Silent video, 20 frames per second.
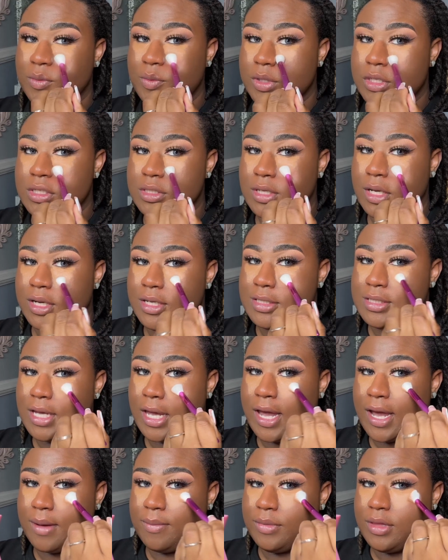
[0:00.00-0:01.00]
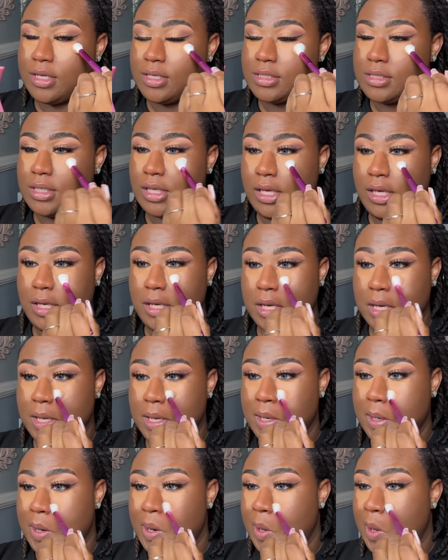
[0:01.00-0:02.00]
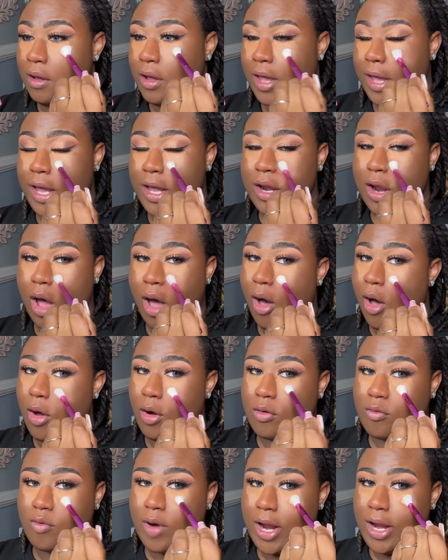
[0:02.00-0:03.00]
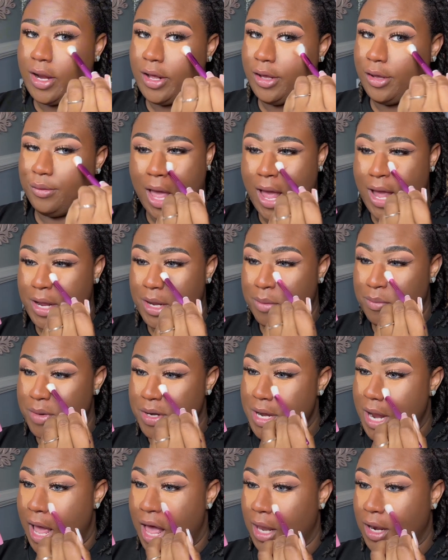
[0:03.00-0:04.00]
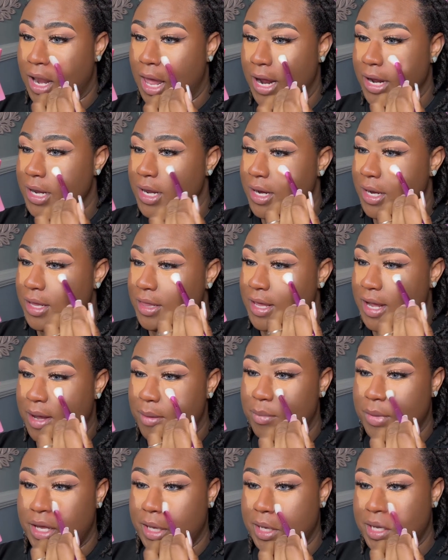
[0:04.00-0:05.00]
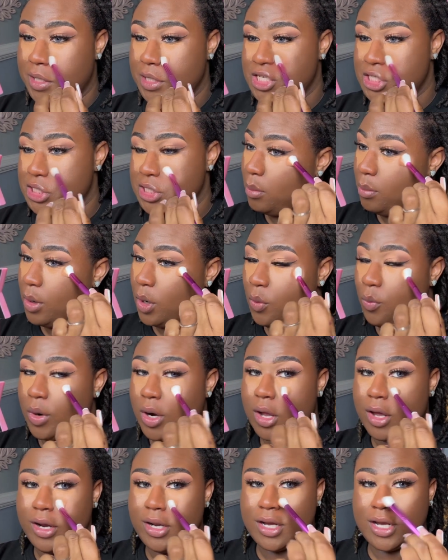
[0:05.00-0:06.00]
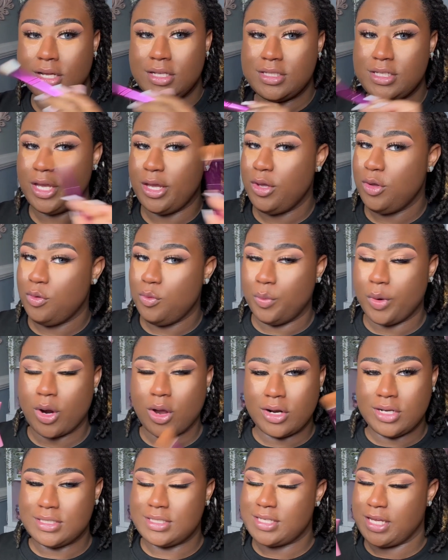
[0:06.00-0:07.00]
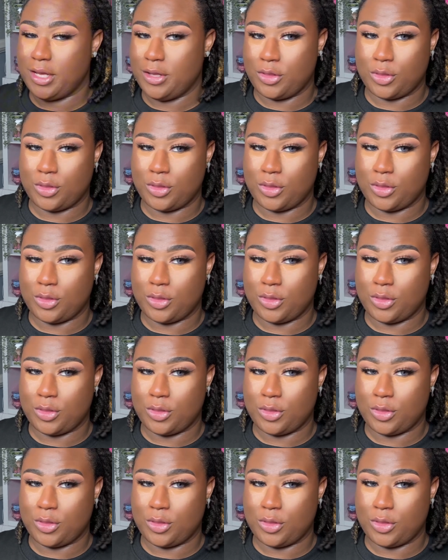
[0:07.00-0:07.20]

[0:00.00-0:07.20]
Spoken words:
we're just going to tap this in, and already I am not liking it that much, but we're going to continue. We're going to see it